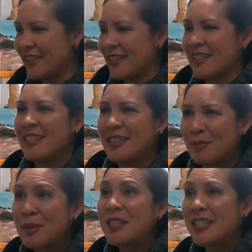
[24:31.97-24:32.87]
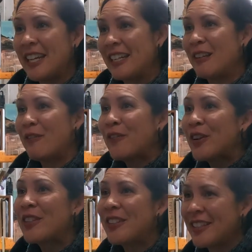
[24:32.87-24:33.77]
it's appreciated
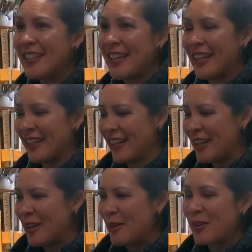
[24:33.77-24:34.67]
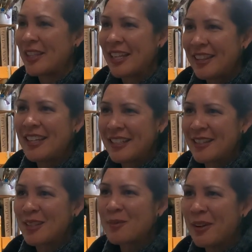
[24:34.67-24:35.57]
further than what they think
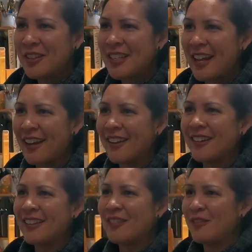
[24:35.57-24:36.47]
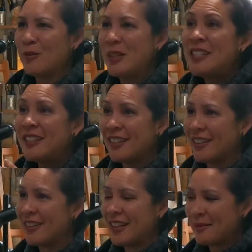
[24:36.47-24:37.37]
is a small town
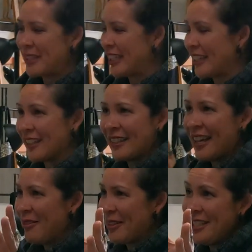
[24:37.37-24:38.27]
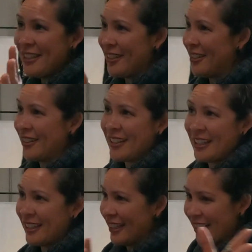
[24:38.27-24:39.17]
window. I mean, that window
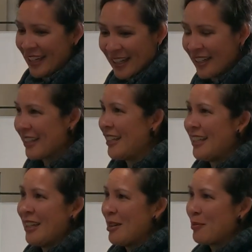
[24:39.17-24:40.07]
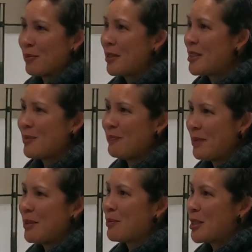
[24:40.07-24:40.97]
can like
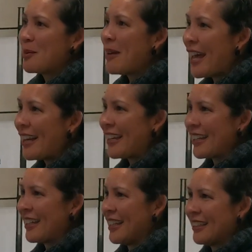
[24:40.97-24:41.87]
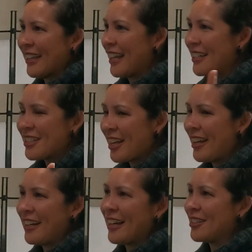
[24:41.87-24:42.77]
be prismatic and like
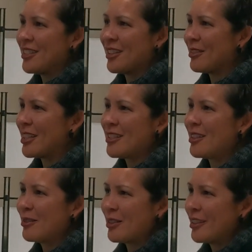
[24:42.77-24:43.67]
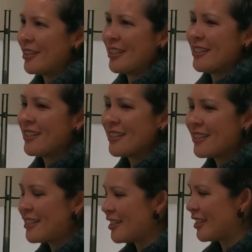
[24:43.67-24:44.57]
shine out to the rest of the world in
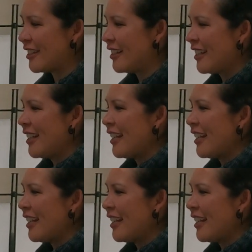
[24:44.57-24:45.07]
such a